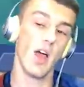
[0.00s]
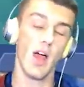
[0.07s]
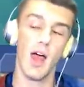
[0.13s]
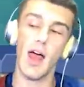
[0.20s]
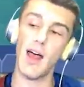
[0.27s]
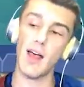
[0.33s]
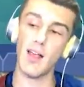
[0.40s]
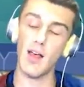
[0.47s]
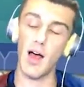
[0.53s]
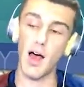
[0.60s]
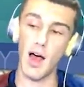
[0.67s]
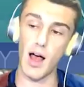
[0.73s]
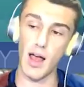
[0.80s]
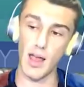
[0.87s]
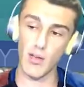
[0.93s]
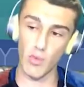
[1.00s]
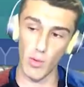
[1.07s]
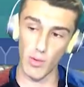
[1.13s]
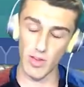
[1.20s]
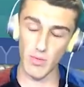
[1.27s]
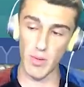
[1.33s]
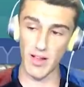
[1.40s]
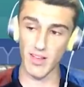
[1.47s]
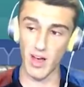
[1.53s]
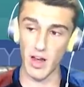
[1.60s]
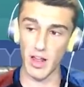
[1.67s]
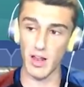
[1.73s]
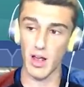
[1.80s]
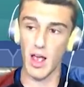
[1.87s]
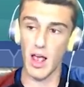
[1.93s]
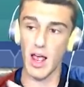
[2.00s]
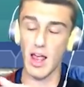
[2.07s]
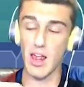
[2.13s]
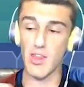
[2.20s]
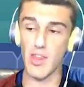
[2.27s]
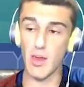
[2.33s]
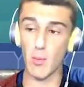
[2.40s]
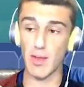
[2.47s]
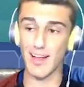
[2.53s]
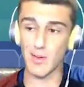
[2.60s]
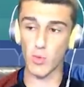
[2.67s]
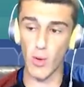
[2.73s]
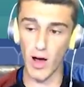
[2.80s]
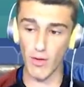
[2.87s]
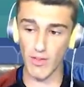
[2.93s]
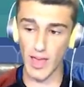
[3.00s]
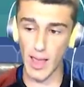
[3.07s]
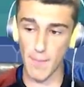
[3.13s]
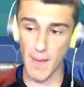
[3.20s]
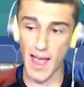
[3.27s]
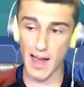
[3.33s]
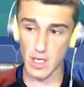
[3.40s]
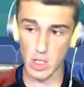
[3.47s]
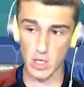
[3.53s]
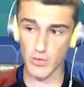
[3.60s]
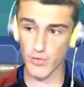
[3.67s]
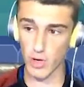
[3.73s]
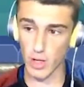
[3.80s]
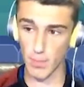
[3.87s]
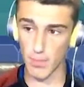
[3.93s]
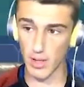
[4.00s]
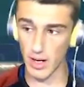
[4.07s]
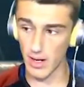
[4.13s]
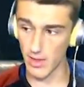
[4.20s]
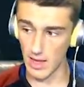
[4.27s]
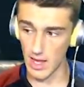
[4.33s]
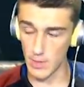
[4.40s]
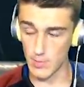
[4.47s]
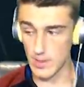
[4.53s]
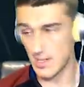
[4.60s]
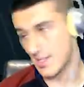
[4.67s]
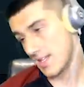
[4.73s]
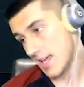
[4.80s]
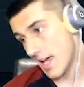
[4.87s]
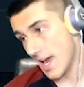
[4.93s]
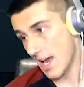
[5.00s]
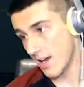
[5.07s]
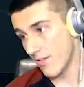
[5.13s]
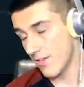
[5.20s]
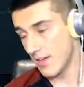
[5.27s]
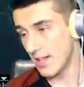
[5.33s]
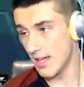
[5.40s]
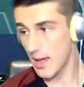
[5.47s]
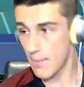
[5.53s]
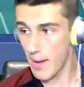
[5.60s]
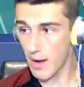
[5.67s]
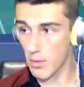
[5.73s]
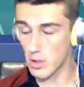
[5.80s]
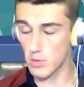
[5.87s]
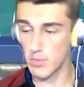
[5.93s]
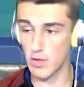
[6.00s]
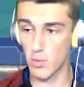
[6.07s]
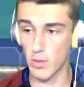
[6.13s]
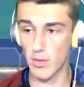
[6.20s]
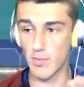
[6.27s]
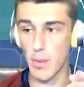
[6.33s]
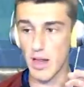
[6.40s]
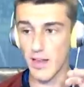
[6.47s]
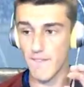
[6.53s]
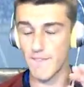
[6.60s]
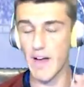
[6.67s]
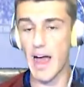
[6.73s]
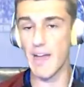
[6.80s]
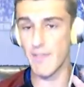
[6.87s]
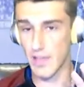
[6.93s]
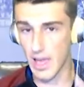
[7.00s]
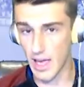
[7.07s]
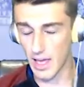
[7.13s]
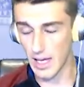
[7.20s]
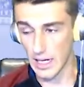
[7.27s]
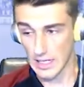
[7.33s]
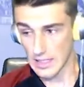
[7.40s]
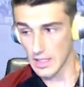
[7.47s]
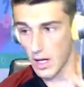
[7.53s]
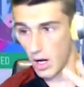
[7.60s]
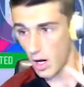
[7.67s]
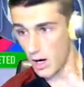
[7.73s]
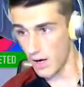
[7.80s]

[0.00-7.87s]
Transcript: uh, uh, is what we spent on it. And then we get 12k back just for completing the SBC and a 50k pack, which means we're spending 5k on a